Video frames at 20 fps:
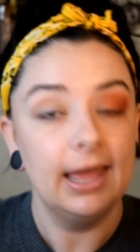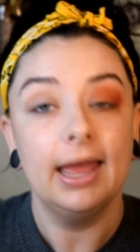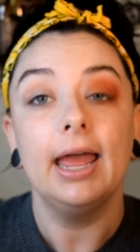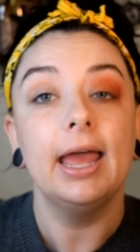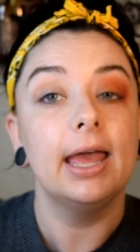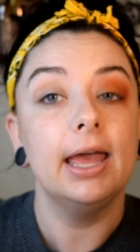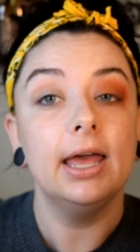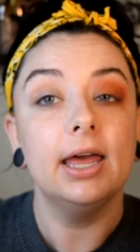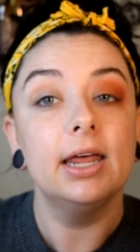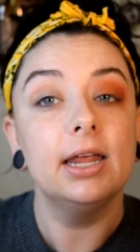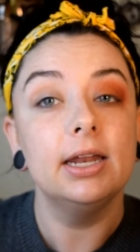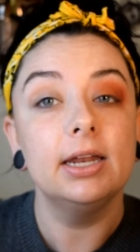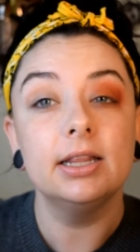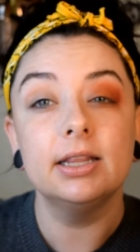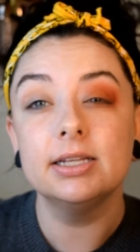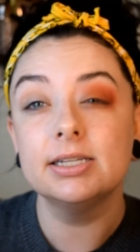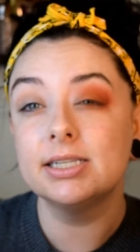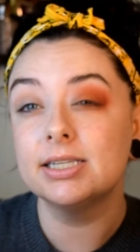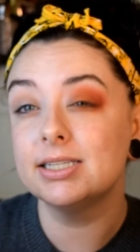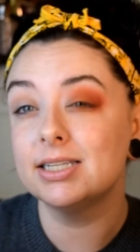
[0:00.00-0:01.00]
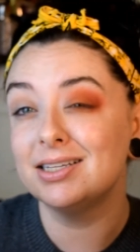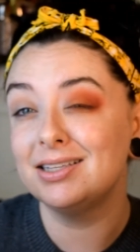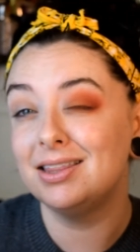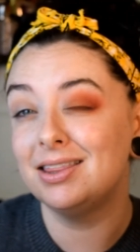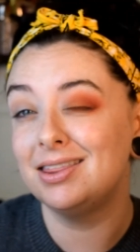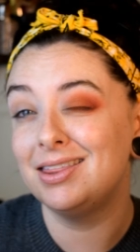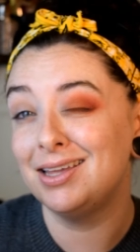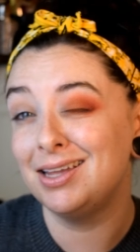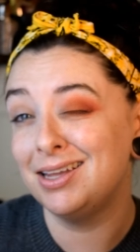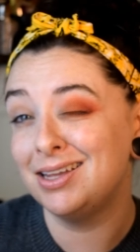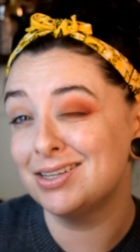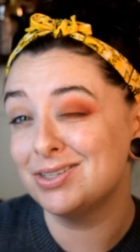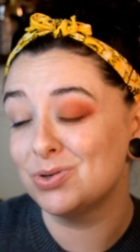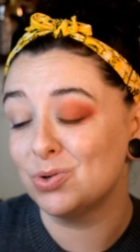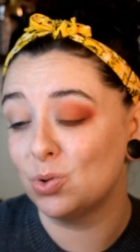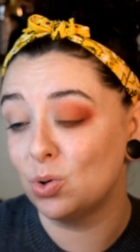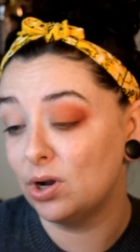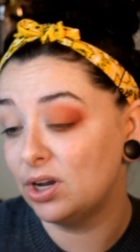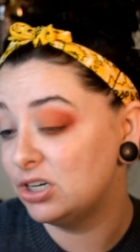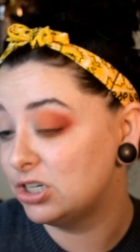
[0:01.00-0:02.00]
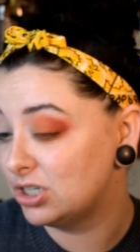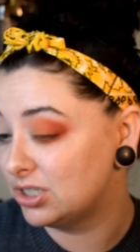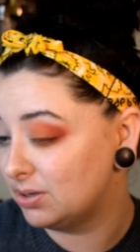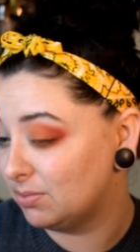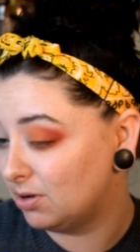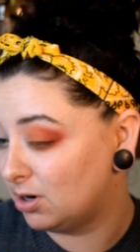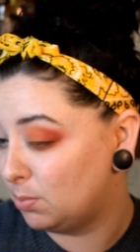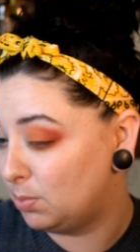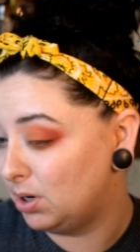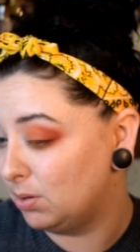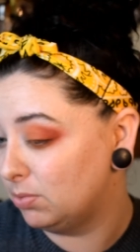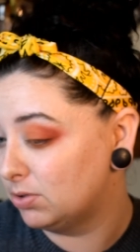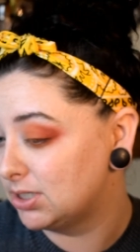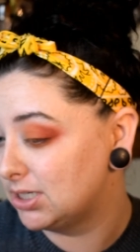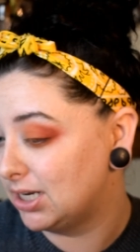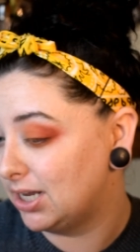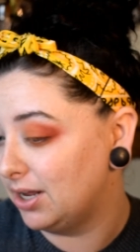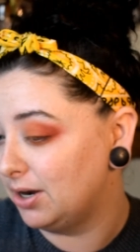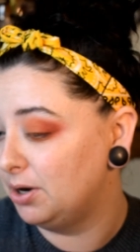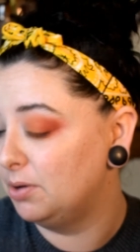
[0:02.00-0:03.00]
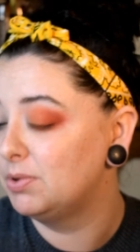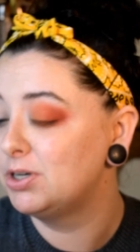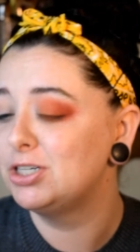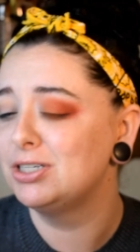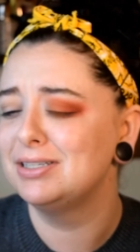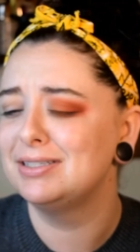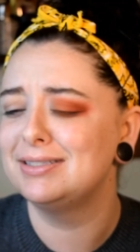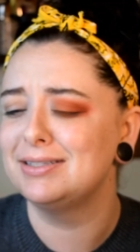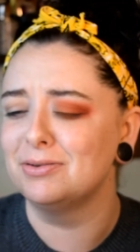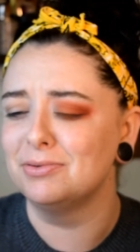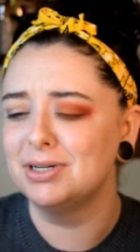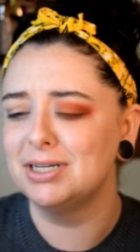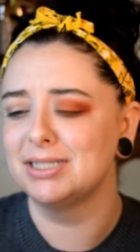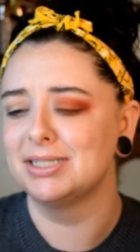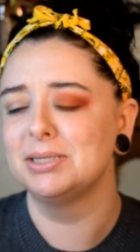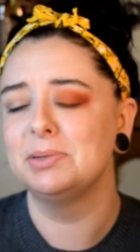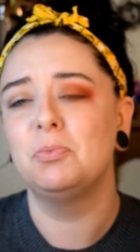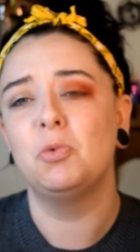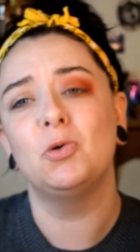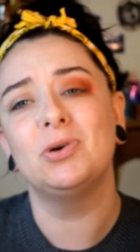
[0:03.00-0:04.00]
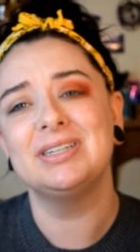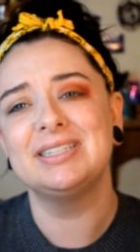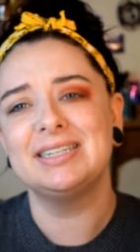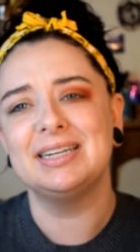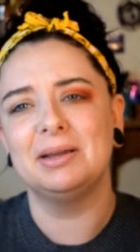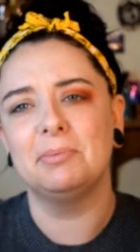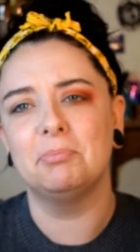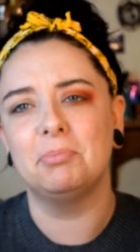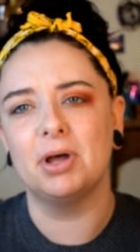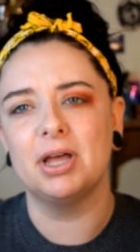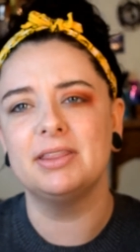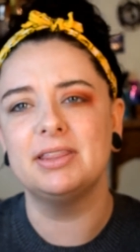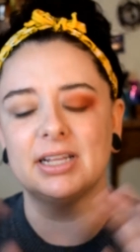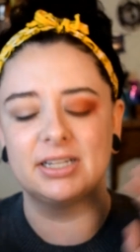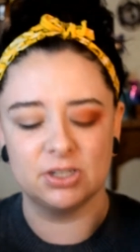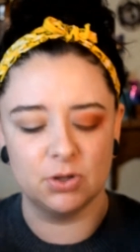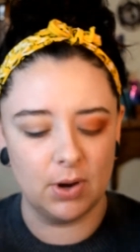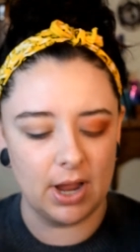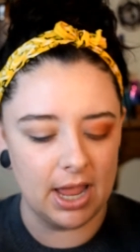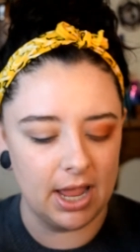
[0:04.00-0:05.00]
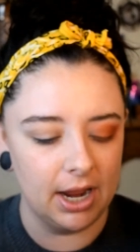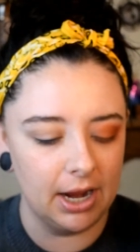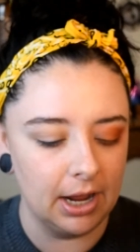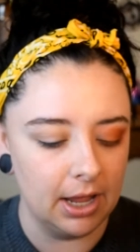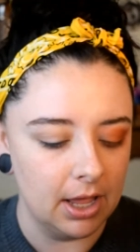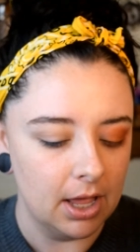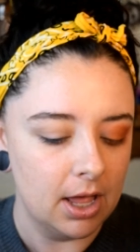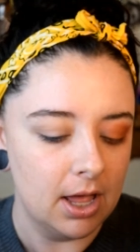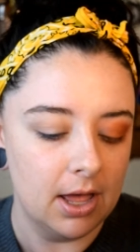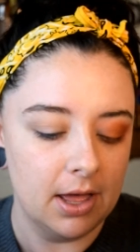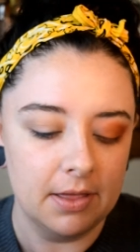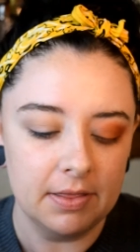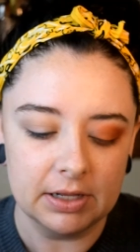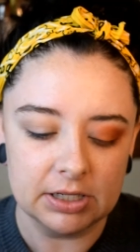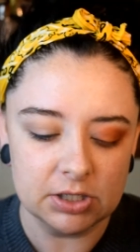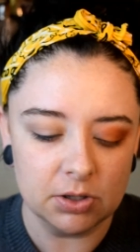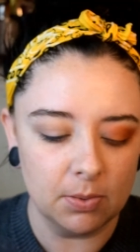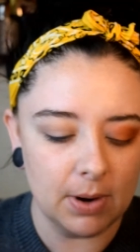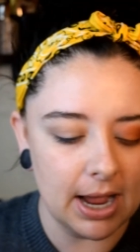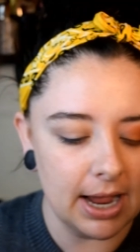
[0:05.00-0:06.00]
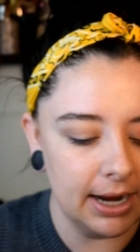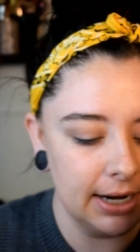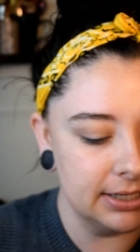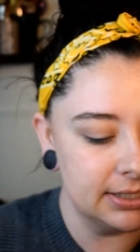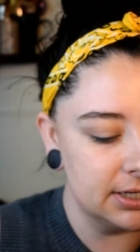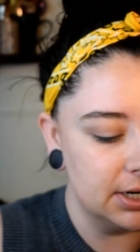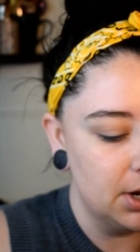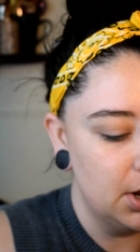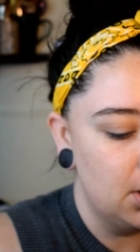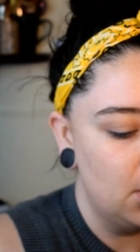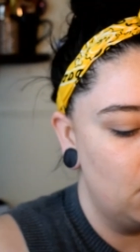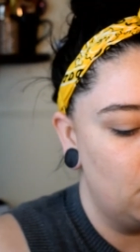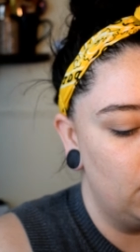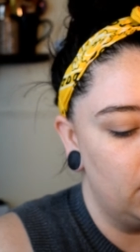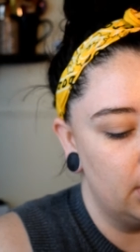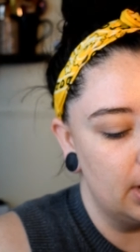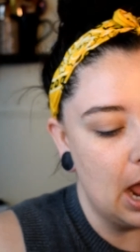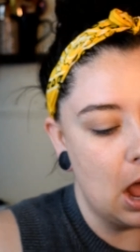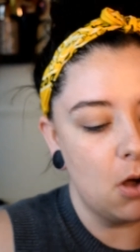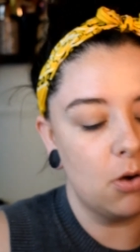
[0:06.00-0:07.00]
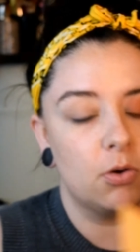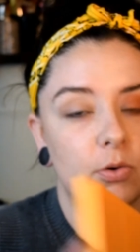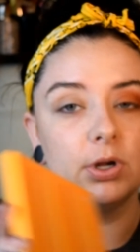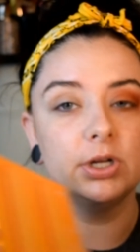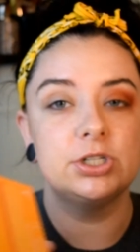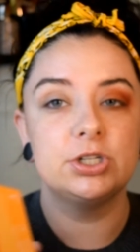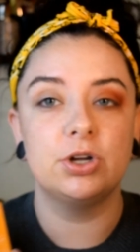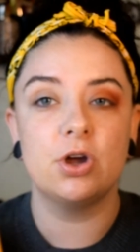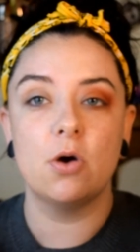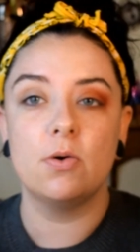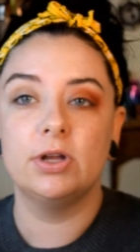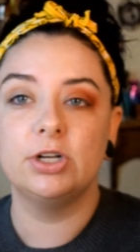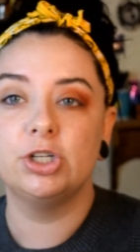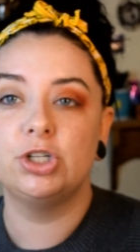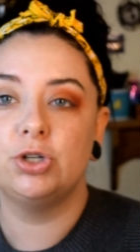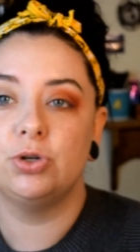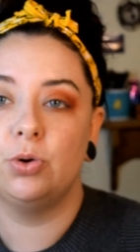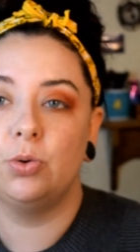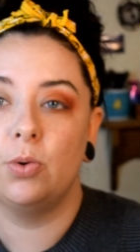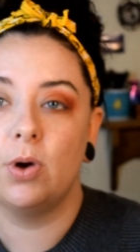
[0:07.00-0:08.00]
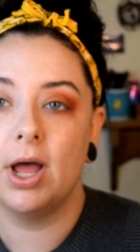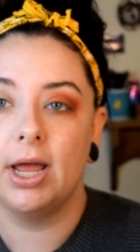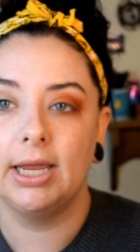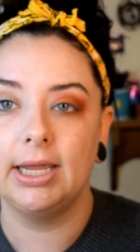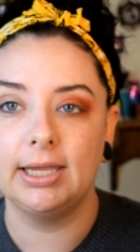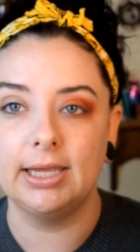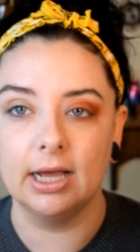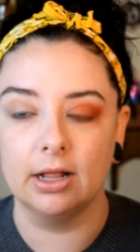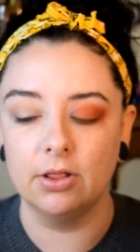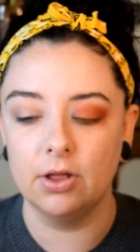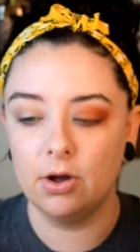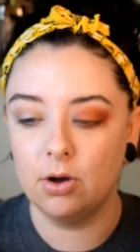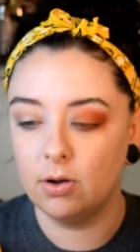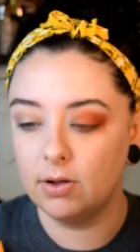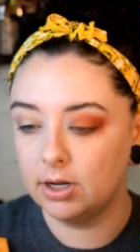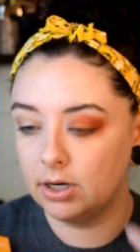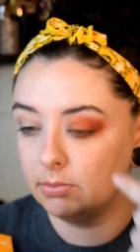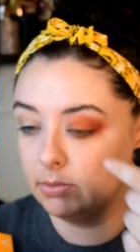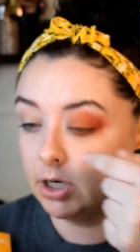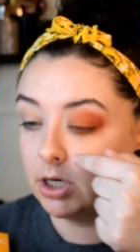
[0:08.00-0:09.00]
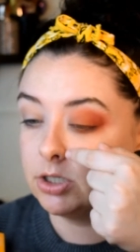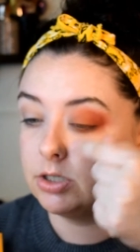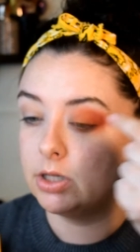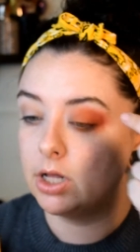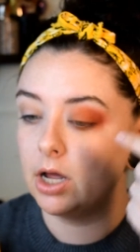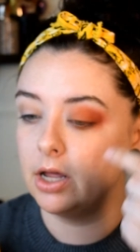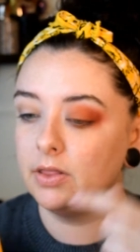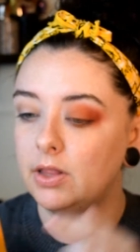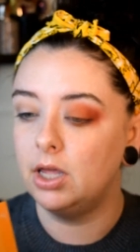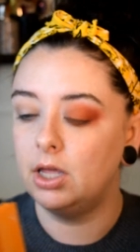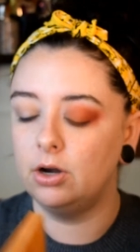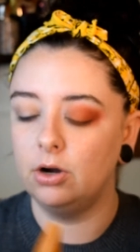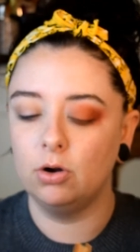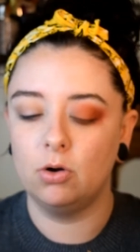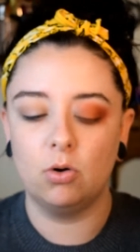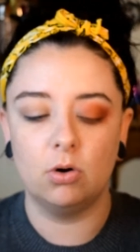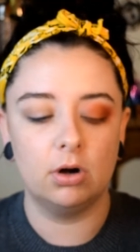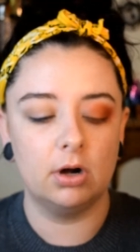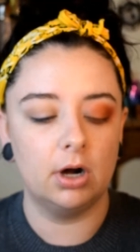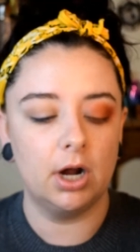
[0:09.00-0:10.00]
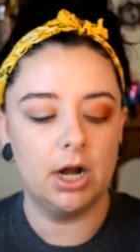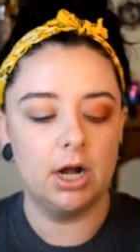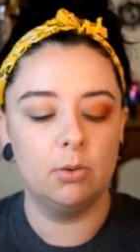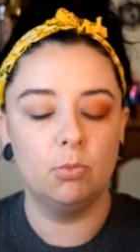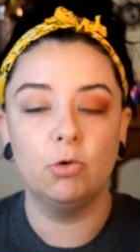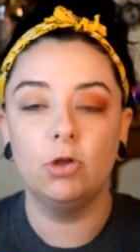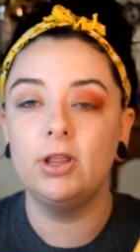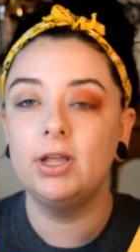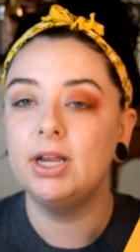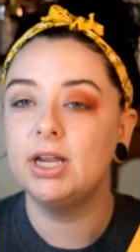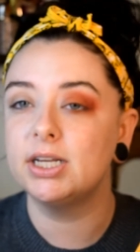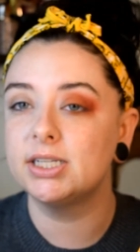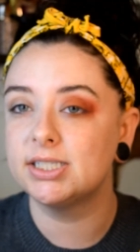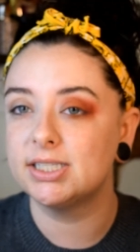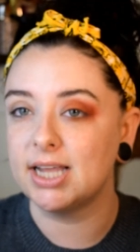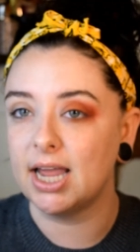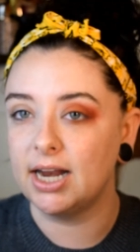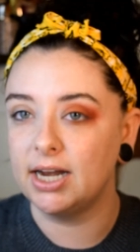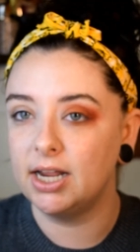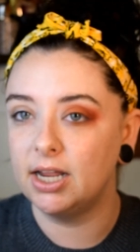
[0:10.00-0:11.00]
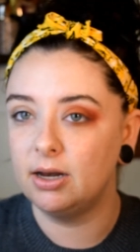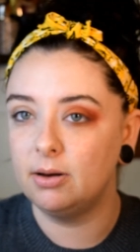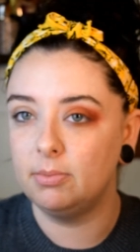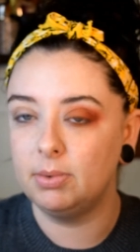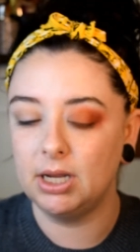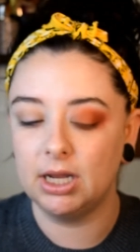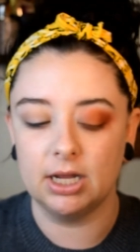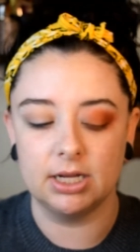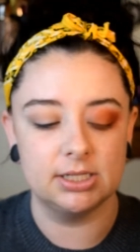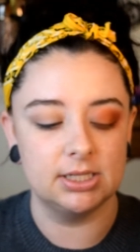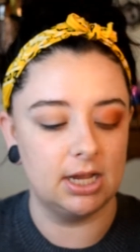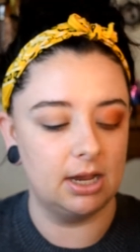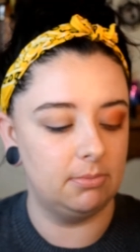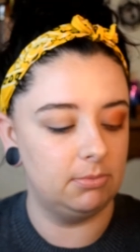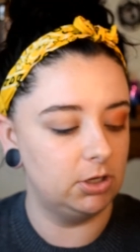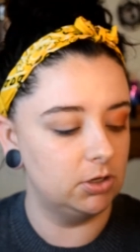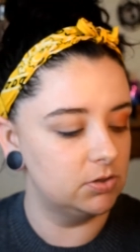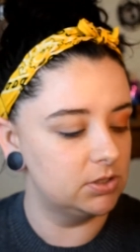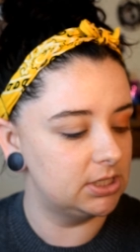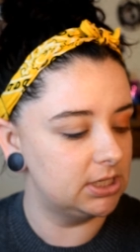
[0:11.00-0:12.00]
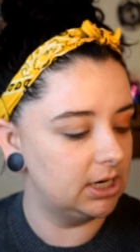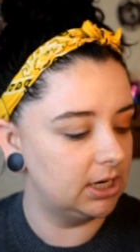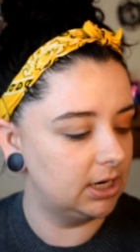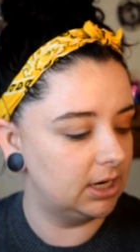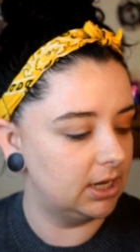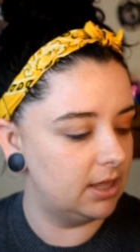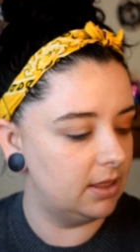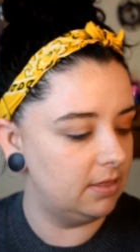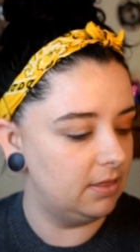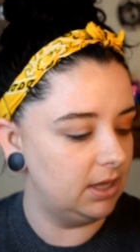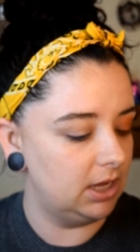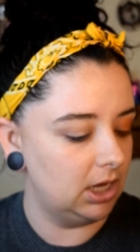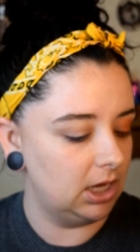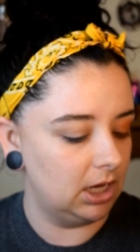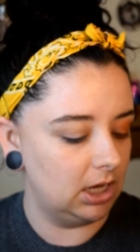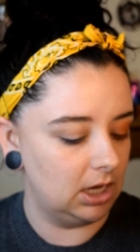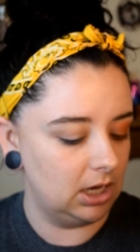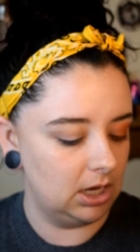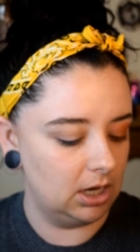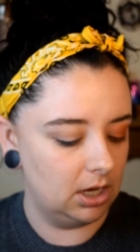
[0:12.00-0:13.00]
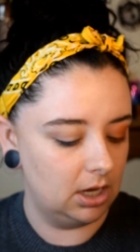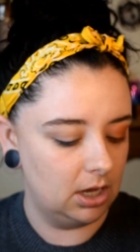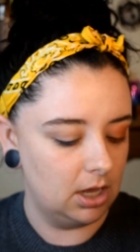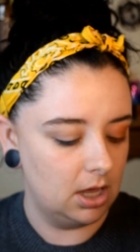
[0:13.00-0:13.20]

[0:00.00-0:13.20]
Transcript: And this is, I think, as orange as I'm going to be able to get it, which is so disappointing, but that's okay. It's alright. We're now going to go into yellow, and I'm going to do that on the inner corner, and I'm really excited because I'm using the